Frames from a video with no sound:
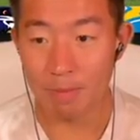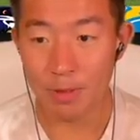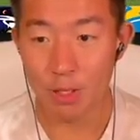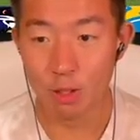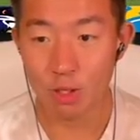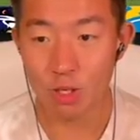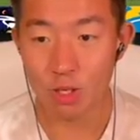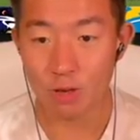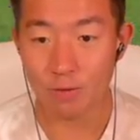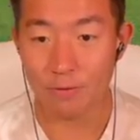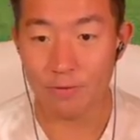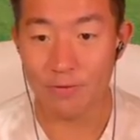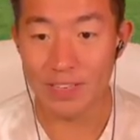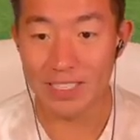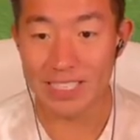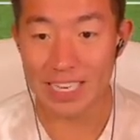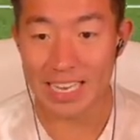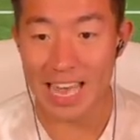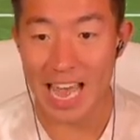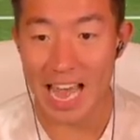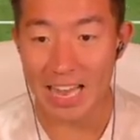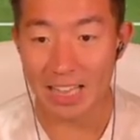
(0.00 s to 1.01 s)
Use your
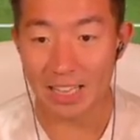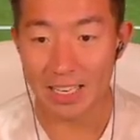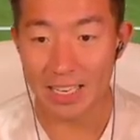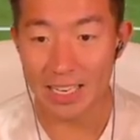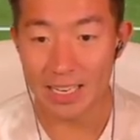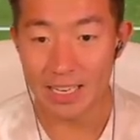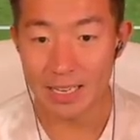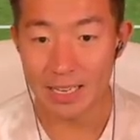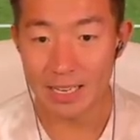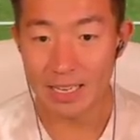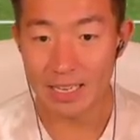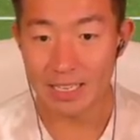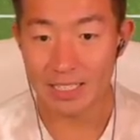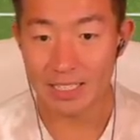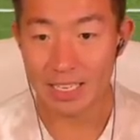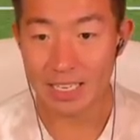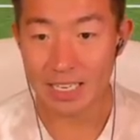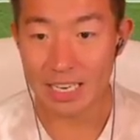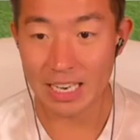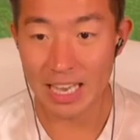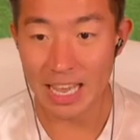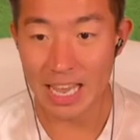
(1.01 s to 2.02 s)
physicality to
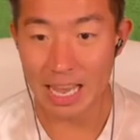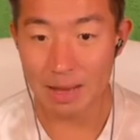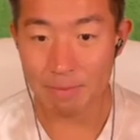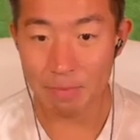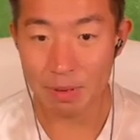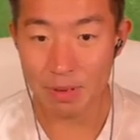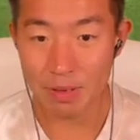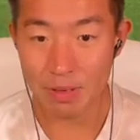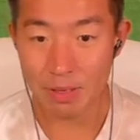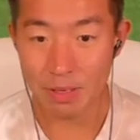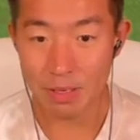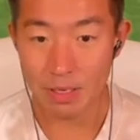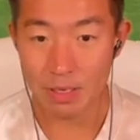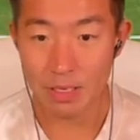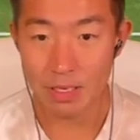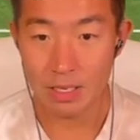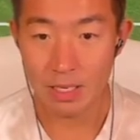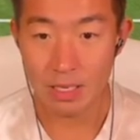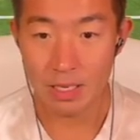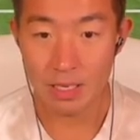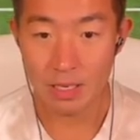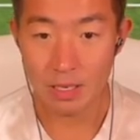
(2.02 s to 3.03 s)
clam. Oh,
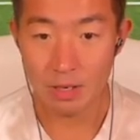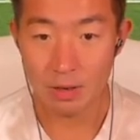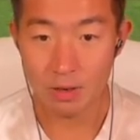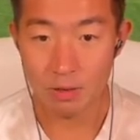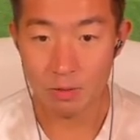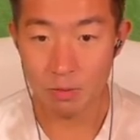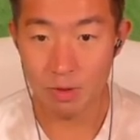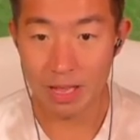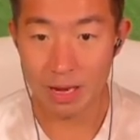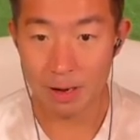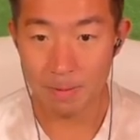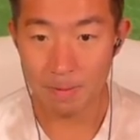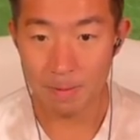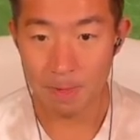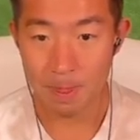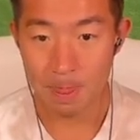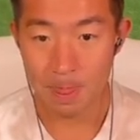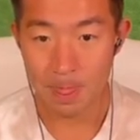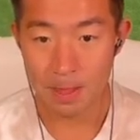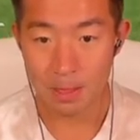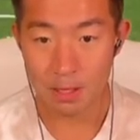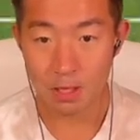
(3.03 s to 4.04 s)
oh, no, there. no,
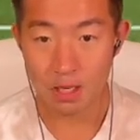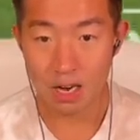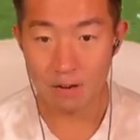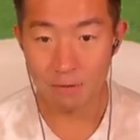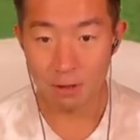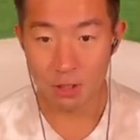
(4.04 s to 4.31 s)
no.